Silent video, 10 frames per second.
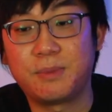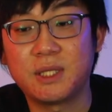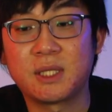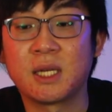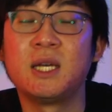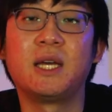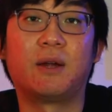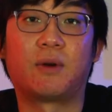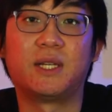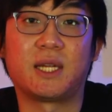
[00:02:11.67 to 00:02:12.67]
builds. It
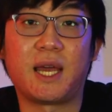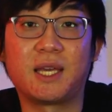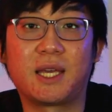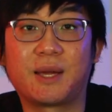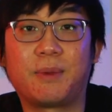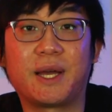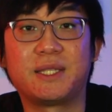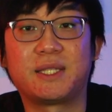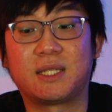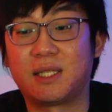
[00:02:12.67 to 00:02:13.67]
runs at 8
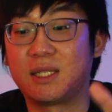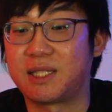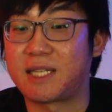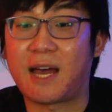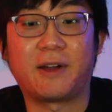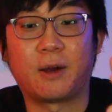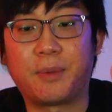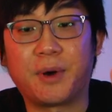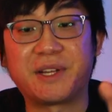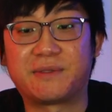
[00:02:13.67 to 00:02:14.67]
gigabytes. This is the Sapphire
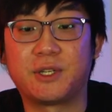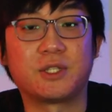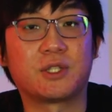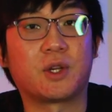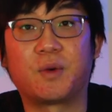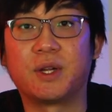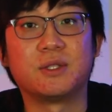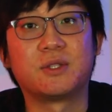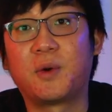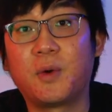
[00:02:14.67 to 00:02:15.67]
Plus version, so it
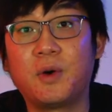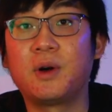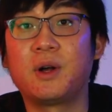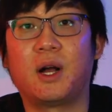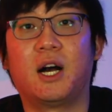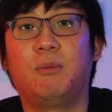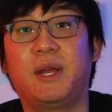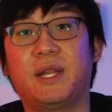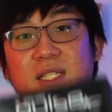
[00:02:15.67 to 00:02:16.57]
runs cool, and